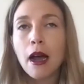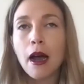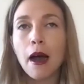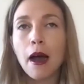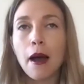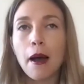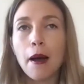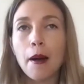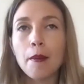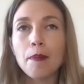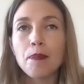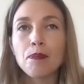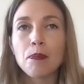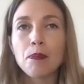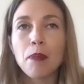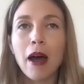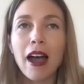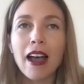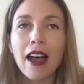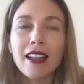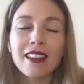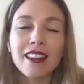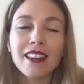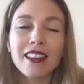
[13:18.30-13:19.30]
um,
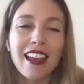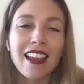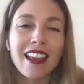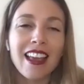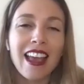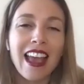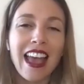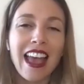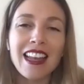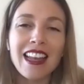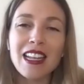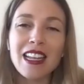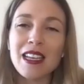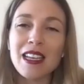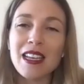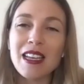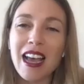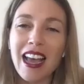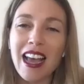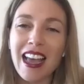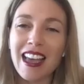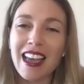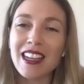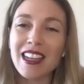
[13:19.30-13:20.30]
but like any
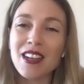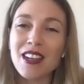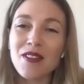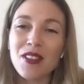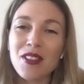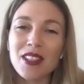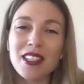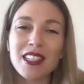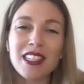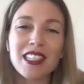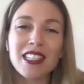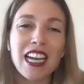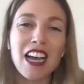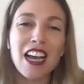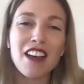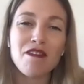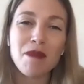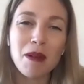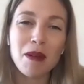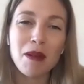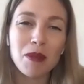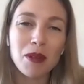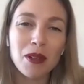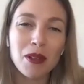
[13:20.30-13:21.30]
any of the staff
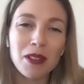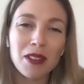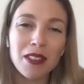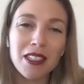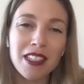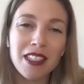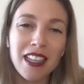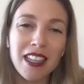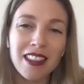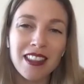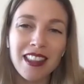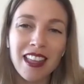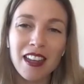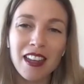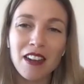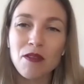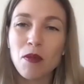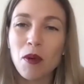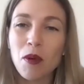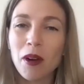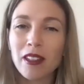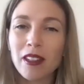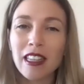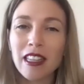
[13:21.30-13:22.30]
members that have
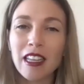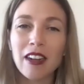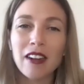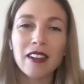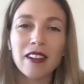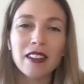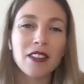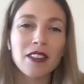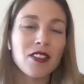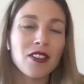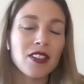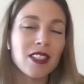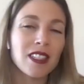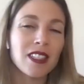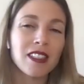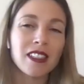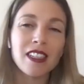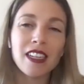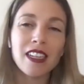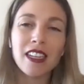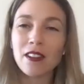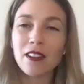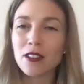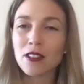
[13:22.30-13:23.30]
worked there and the
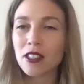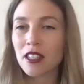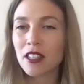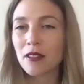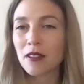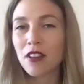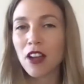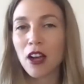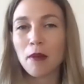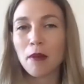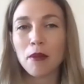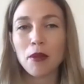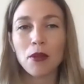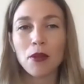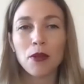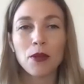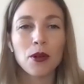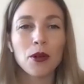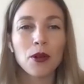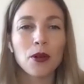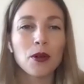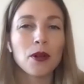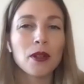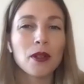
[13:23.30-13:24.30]
facilitators that have come
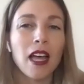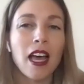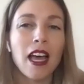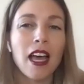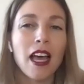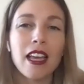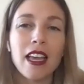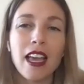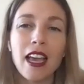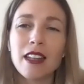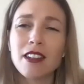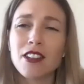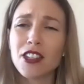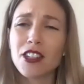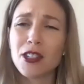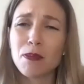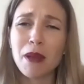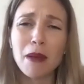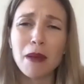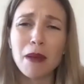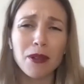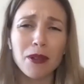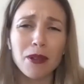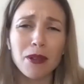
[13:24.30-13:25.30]
through, like, and just
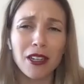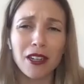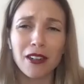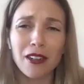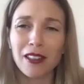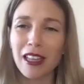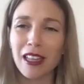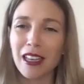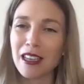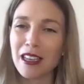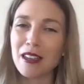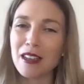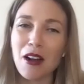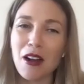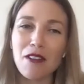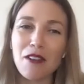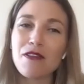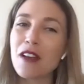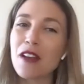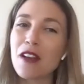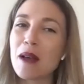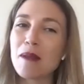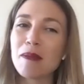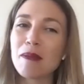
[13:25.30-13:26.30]
people that are like in our
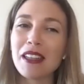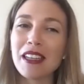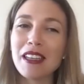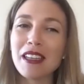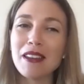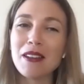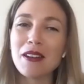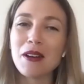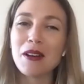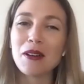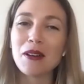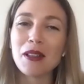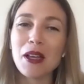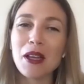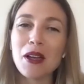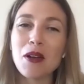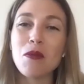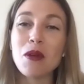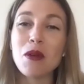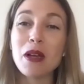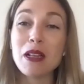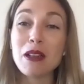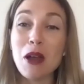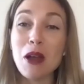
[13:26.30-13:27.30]
family, you know, like,
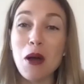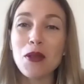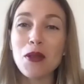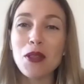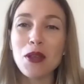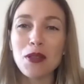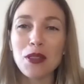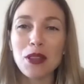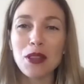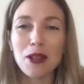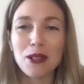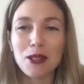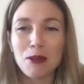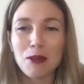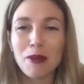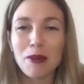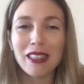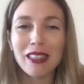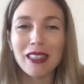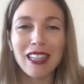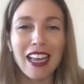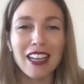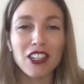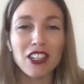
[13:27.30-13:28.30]
we know that there's
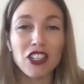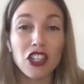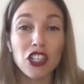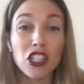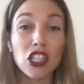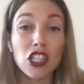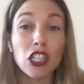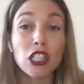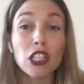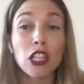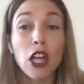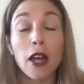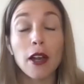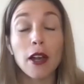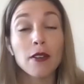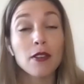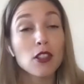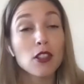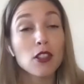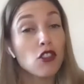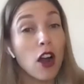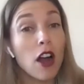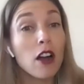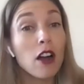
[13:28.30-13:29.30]
been like just a lot of
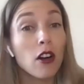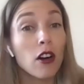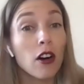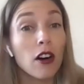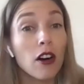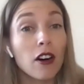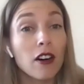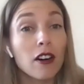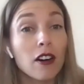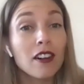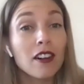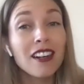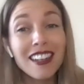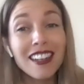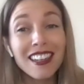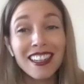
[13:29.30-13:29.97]
struggle.